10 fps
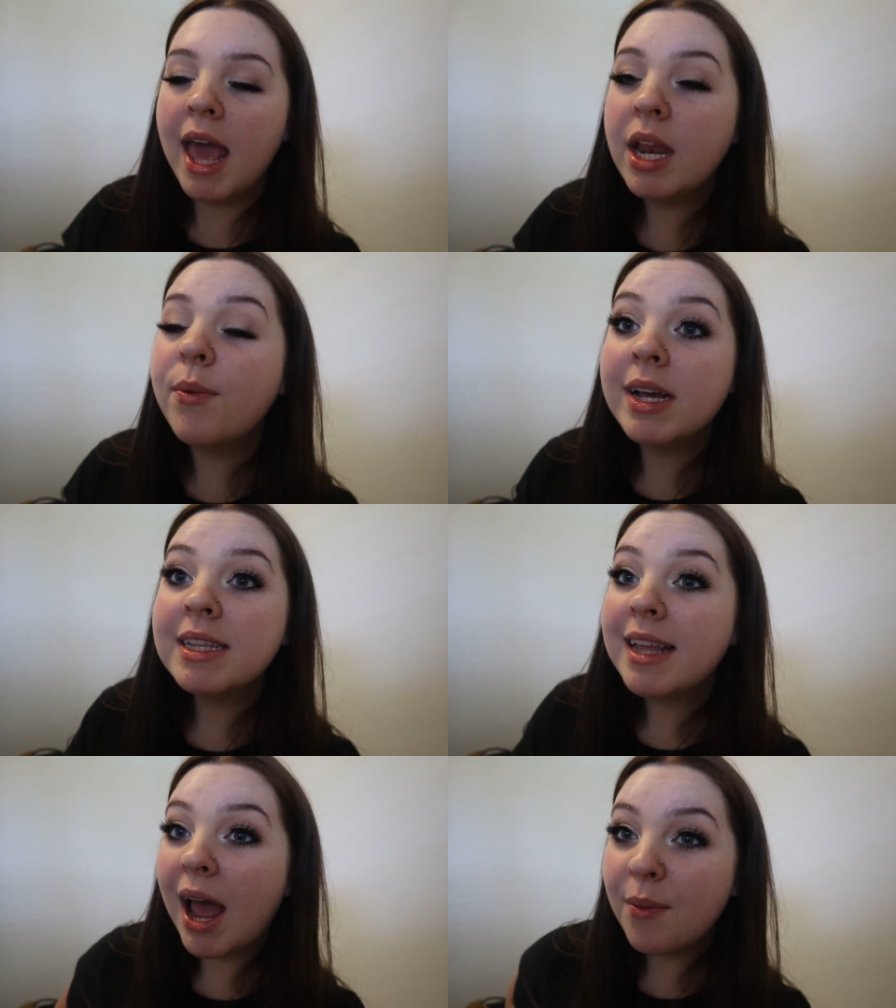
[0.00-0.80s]

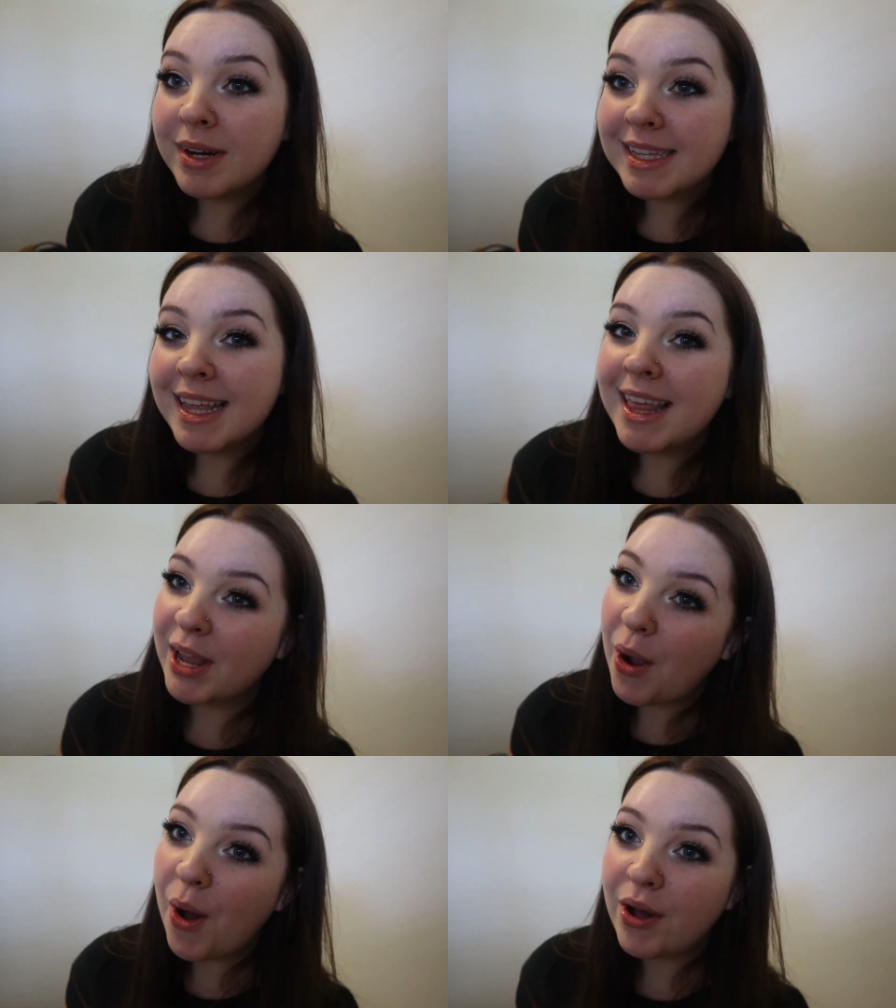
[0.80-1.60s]
Anyways, I want to say
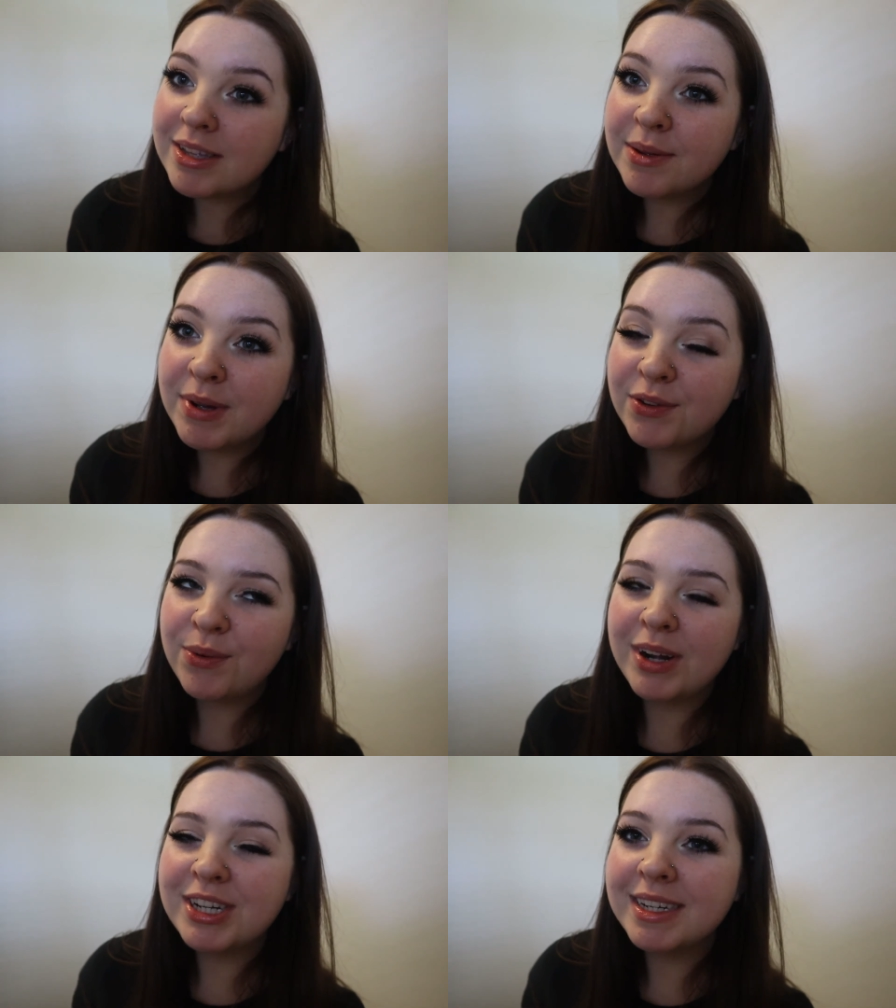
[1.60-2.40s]
thank y'all all so much
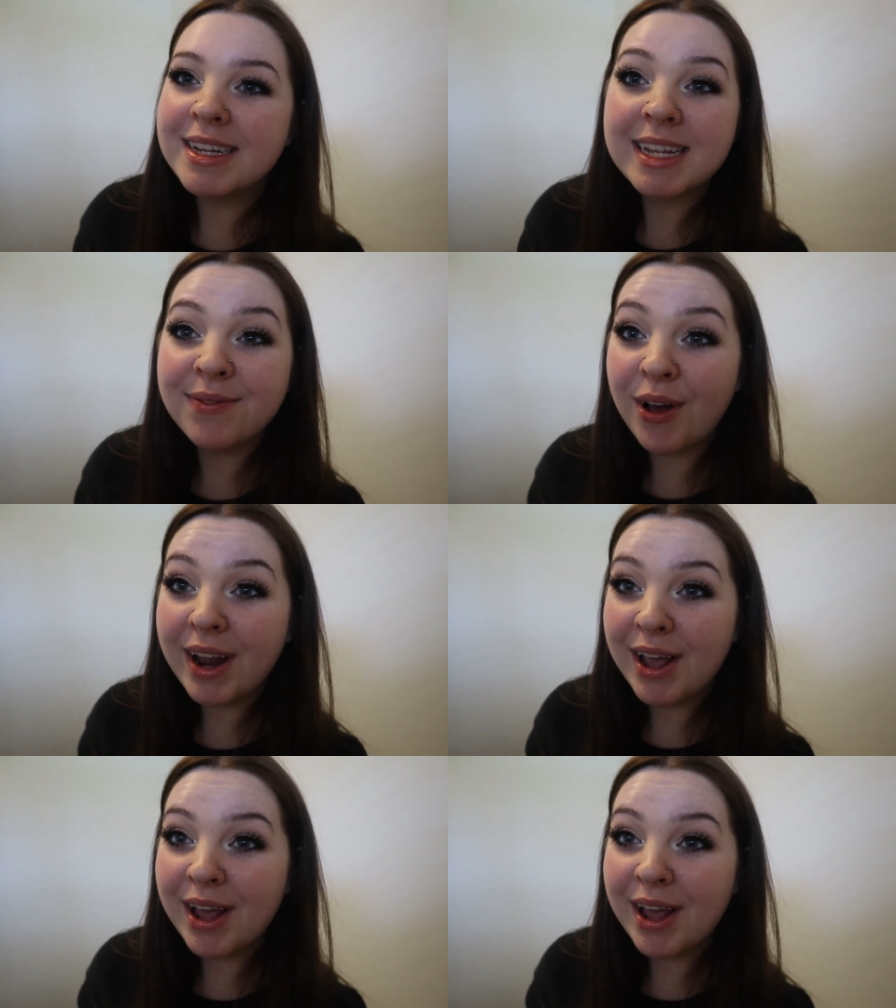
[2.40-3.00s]
for watching today's vlog.